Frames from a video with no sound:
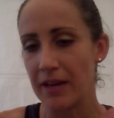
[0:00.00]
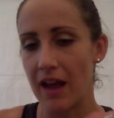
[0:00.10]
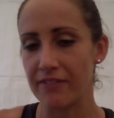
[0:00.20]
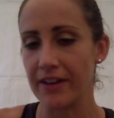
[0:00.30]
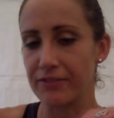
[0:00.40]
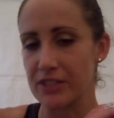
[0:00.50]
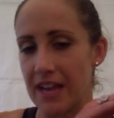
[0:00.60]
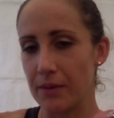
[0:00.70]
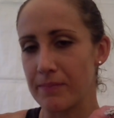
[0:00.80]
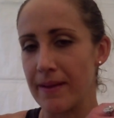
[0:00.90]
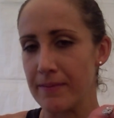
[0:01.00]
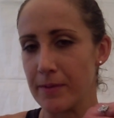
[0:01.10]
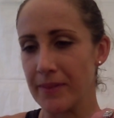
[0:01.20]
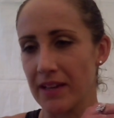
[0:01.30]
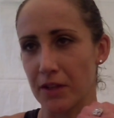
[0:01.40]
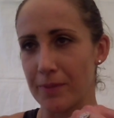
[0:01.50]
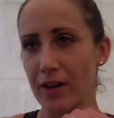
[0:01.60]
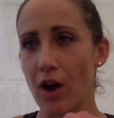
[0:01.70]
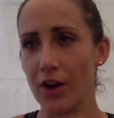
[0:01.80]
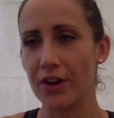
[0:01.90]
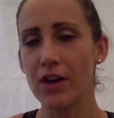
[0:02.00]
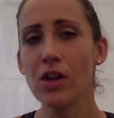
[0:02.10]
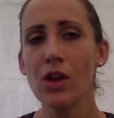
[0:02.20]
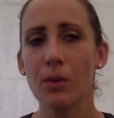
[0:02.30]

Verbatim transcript: but every day would maybe be a little bit harder.